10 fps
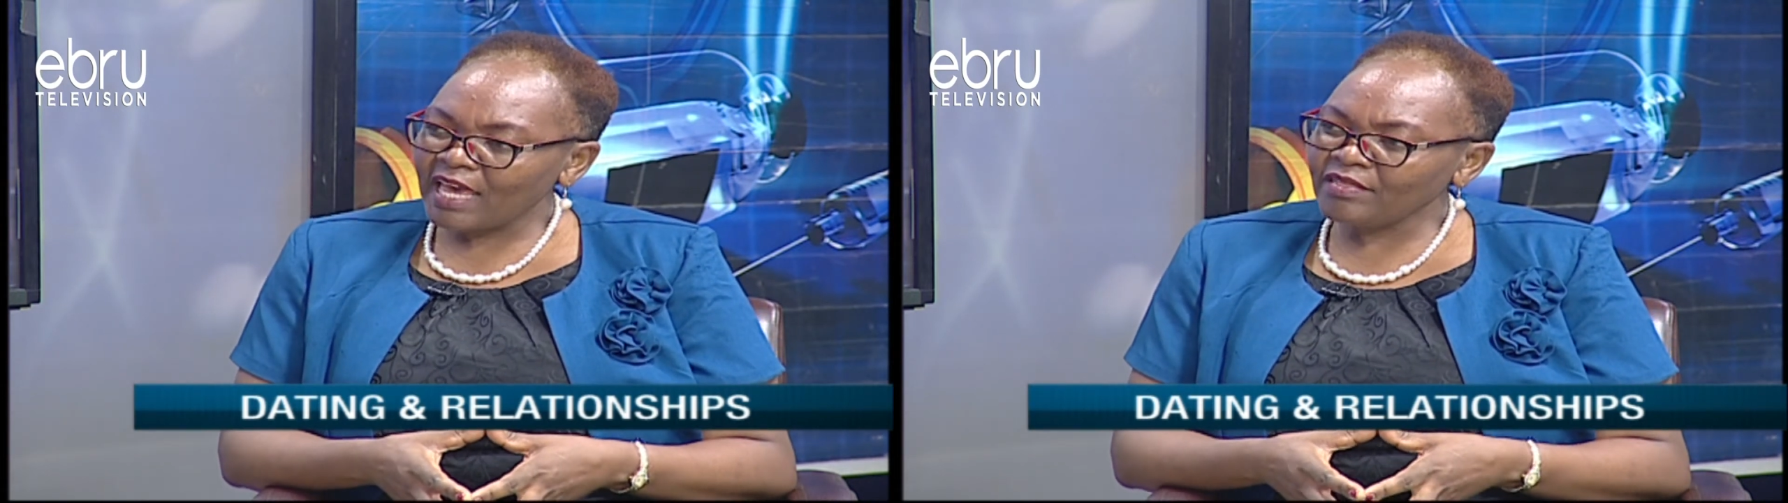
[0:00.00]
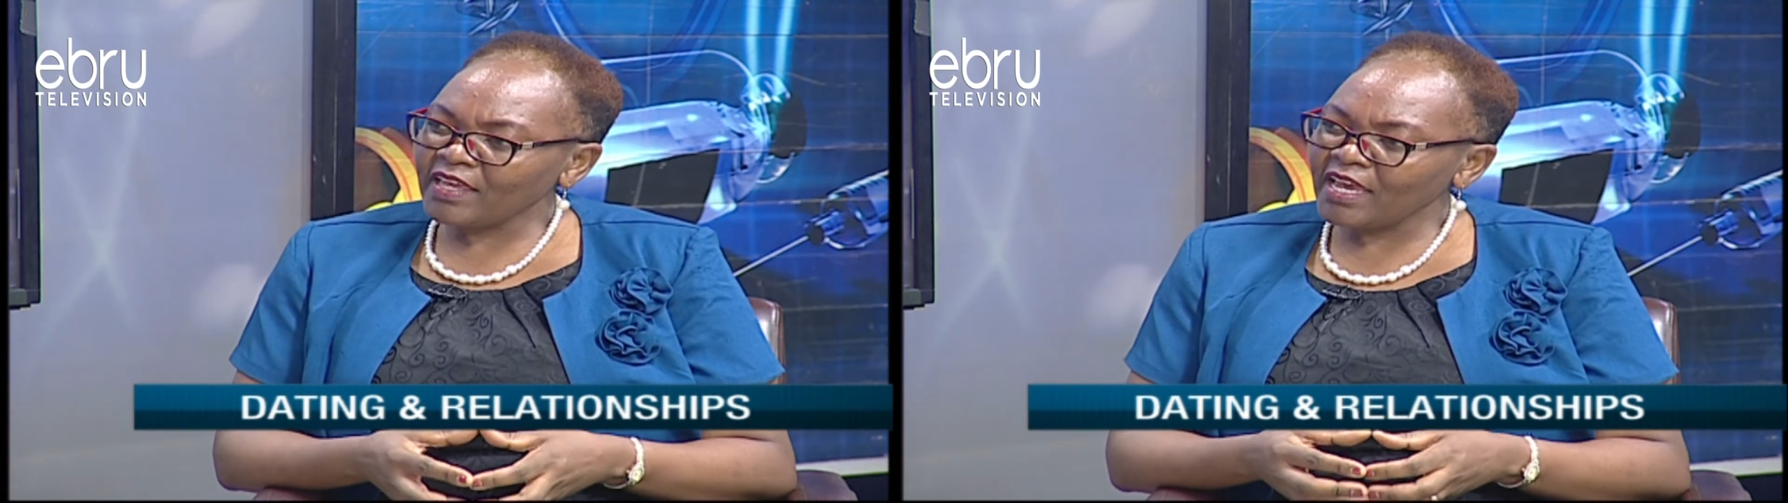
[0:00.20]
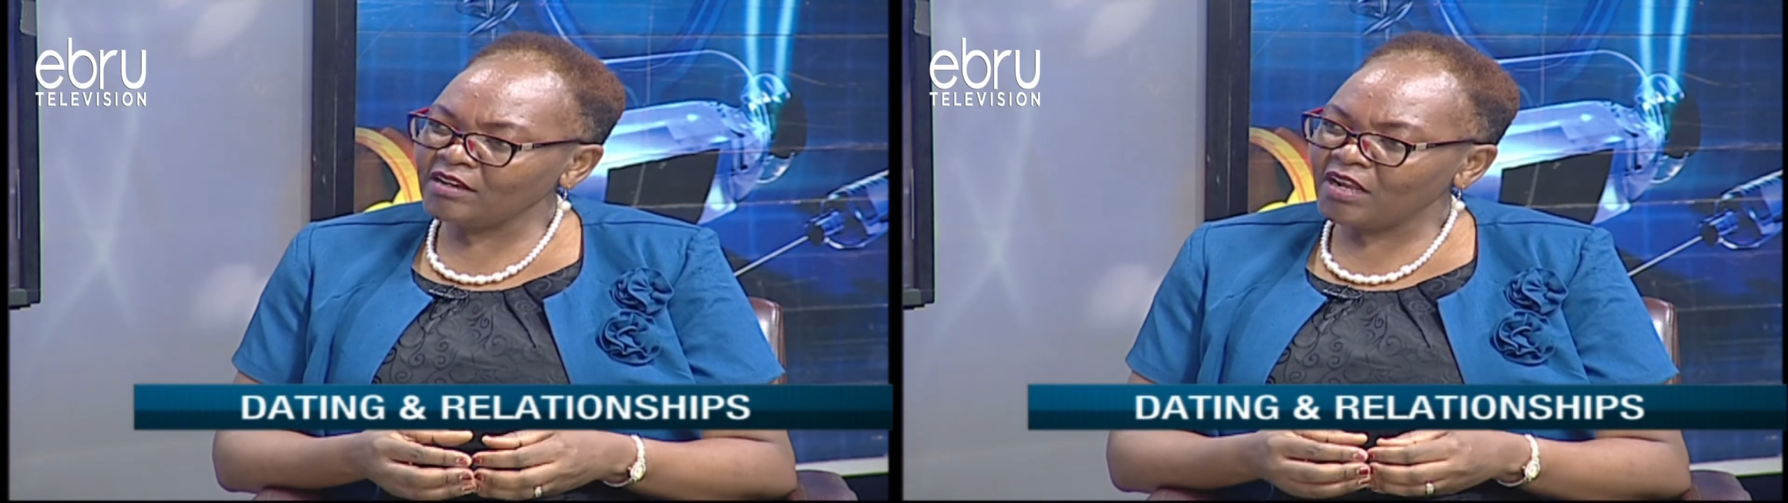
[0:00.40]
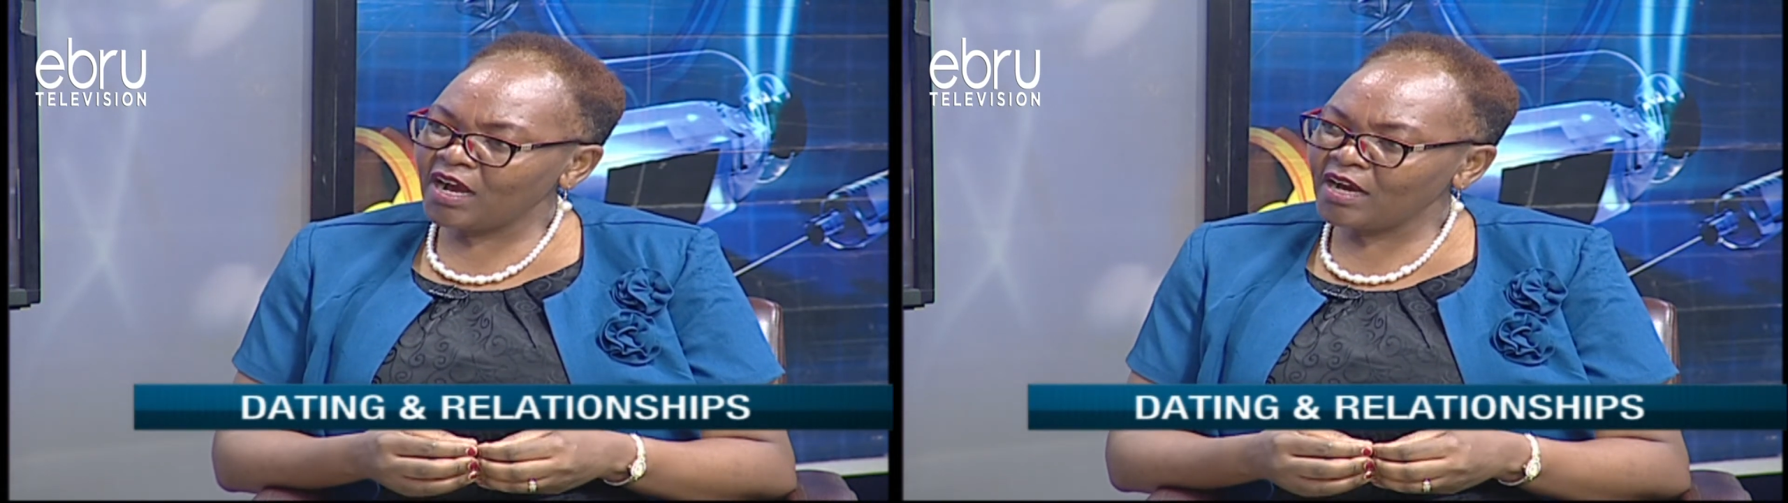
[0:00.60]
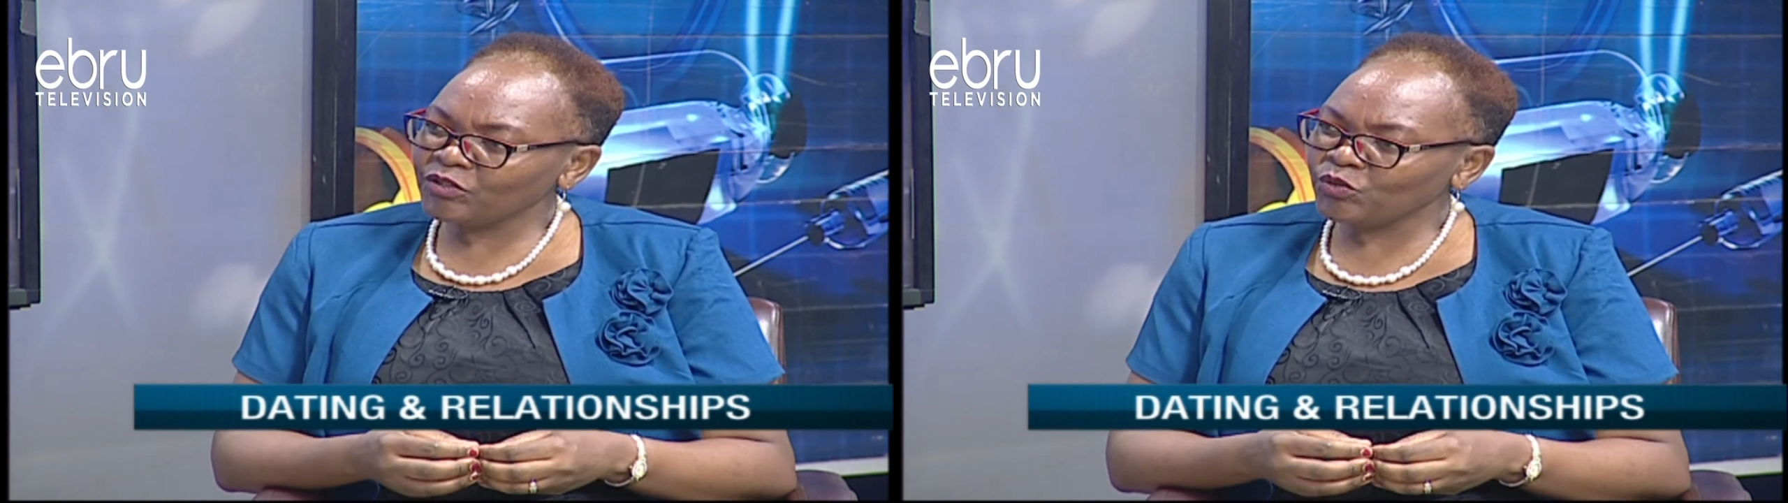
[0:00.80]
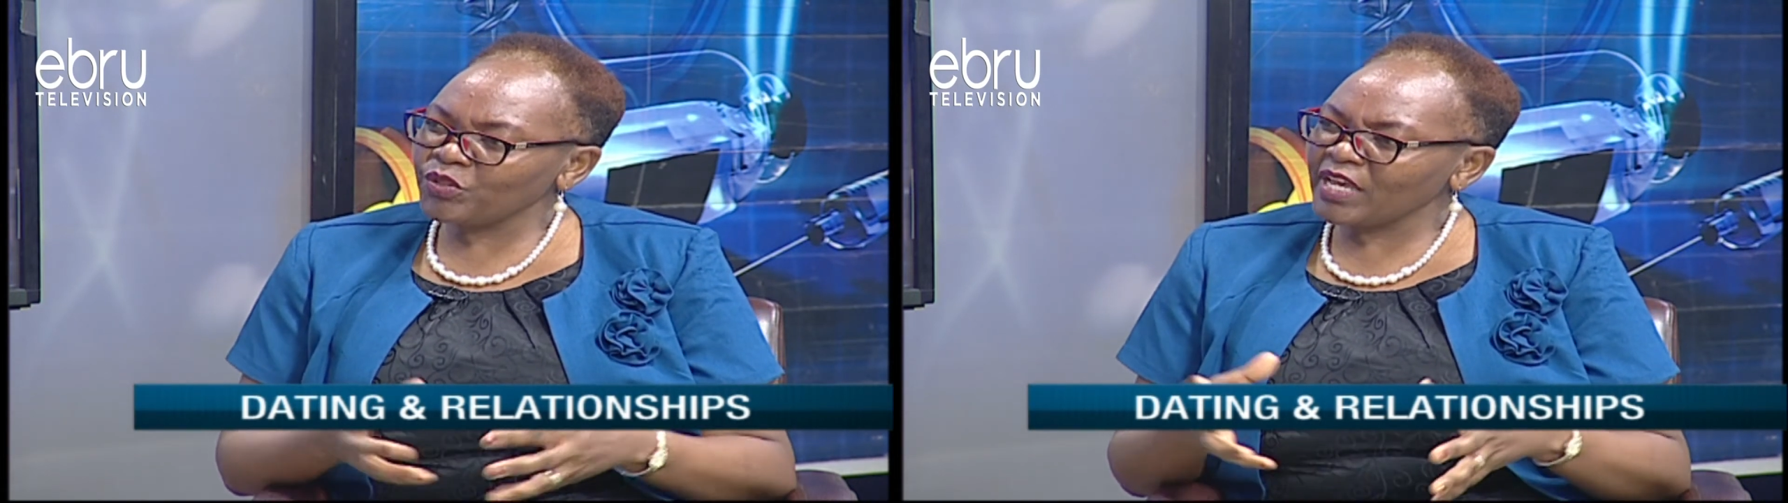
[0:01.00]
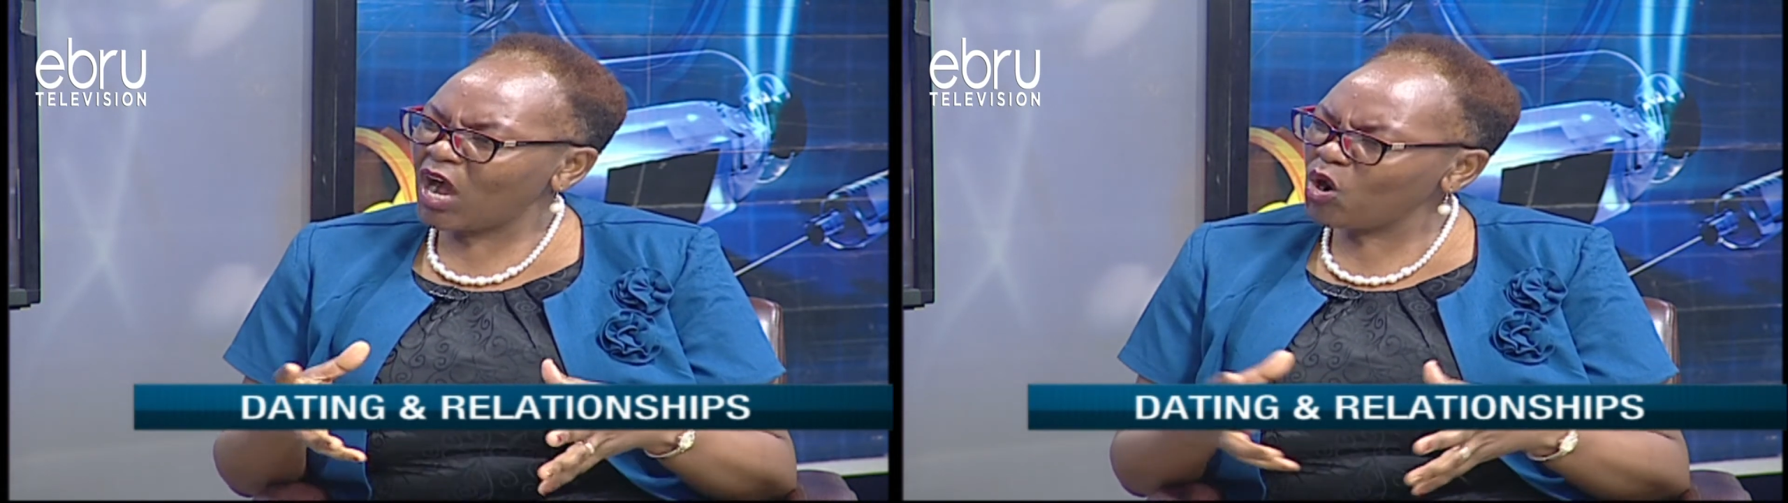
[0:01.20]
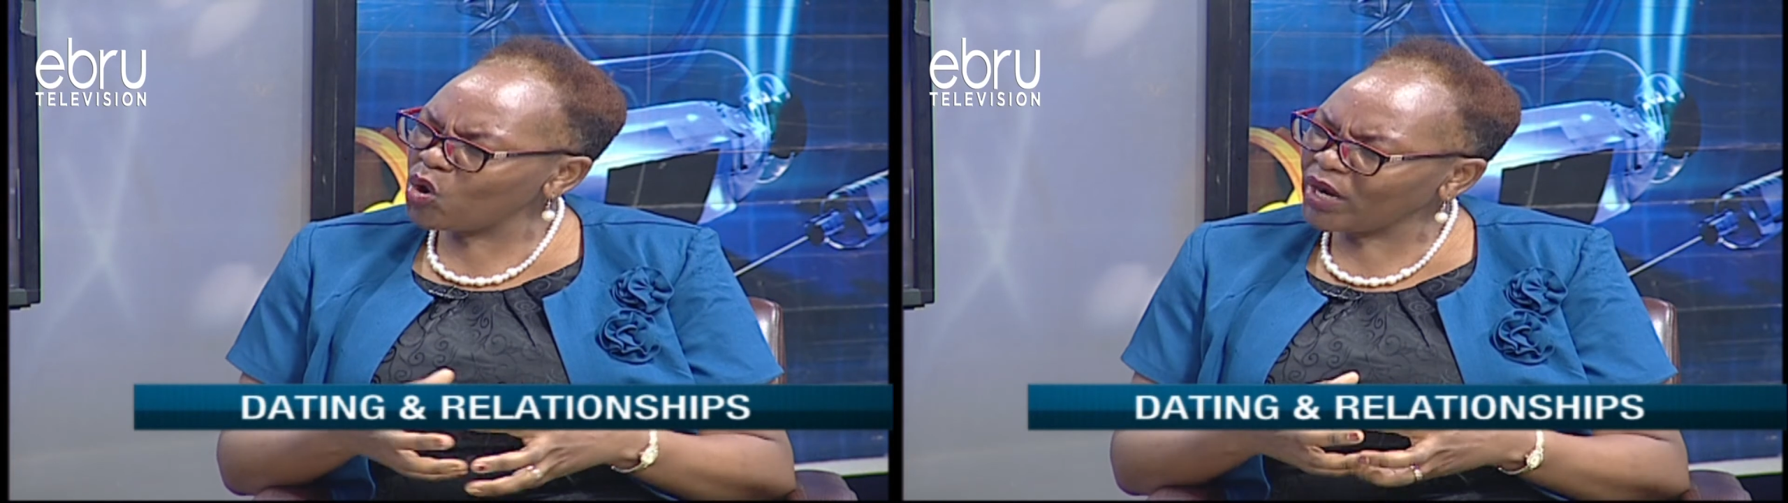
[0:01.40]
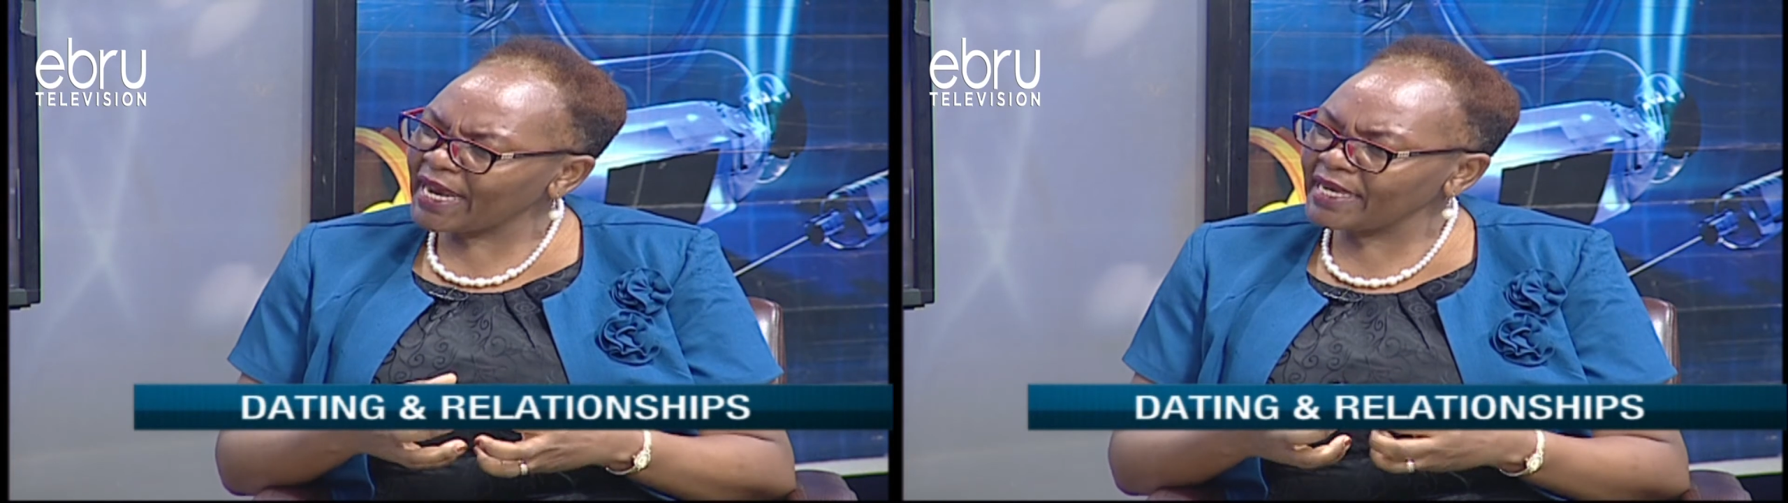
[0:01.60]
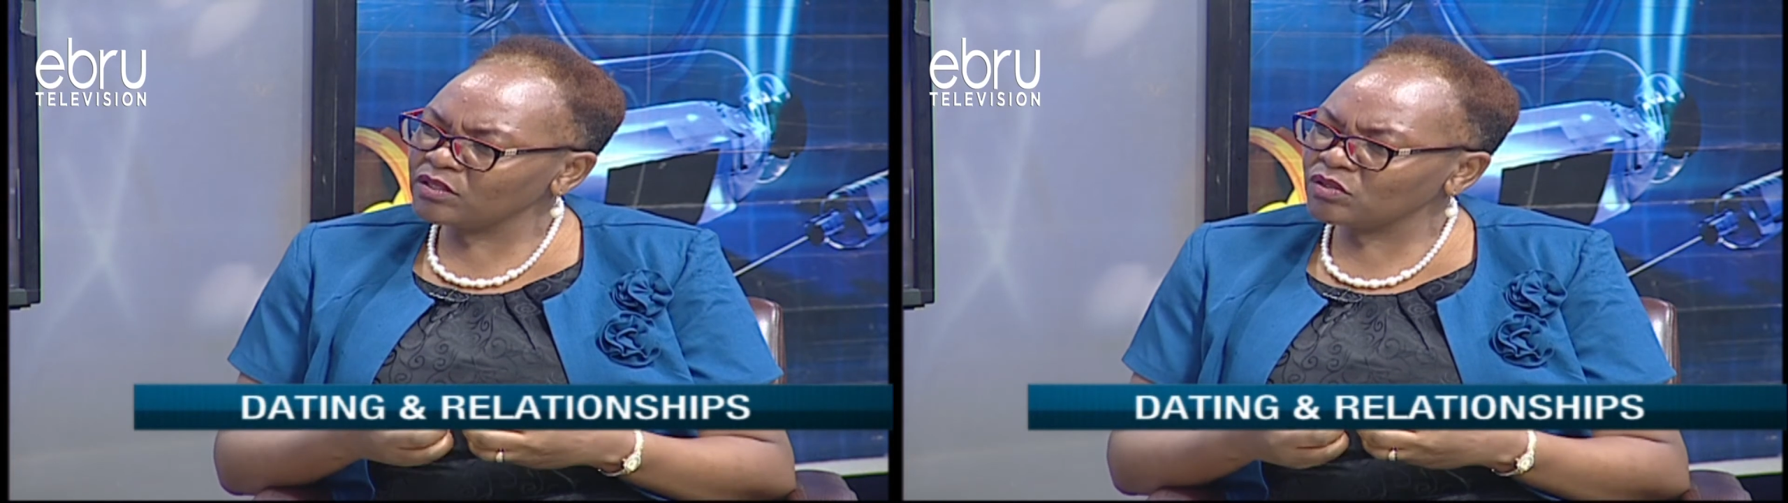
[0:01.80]
And then so there are all
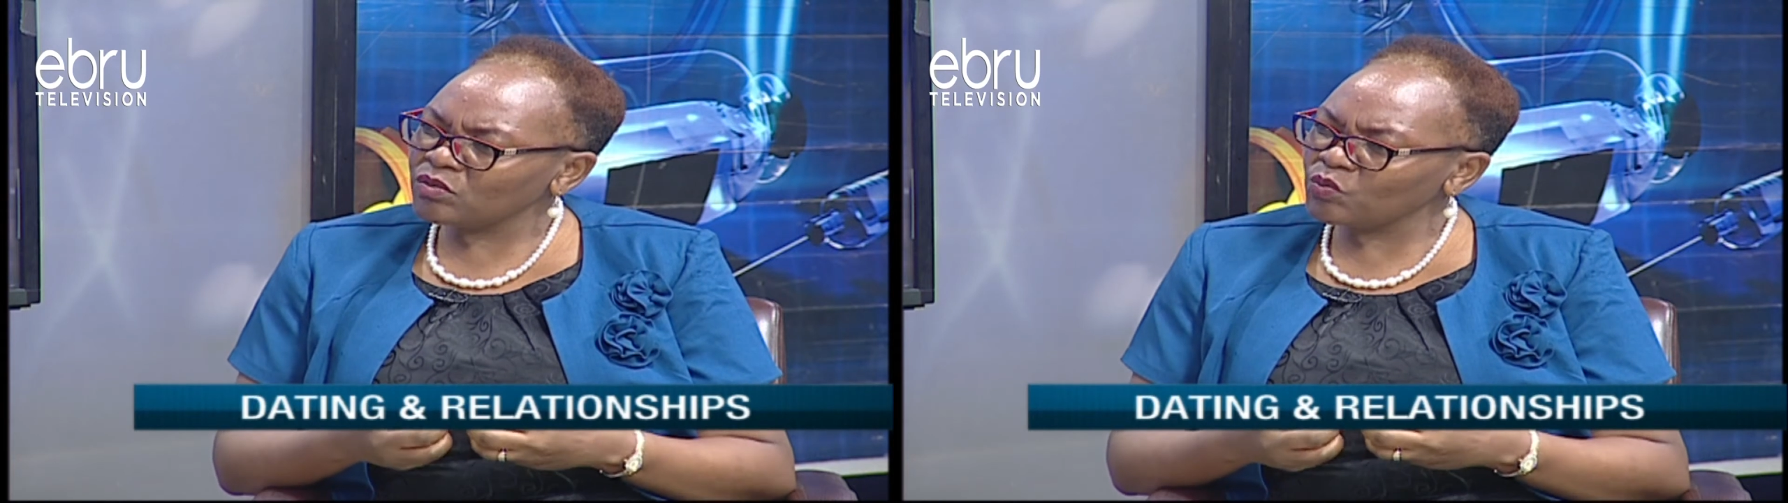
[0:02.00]
kinds,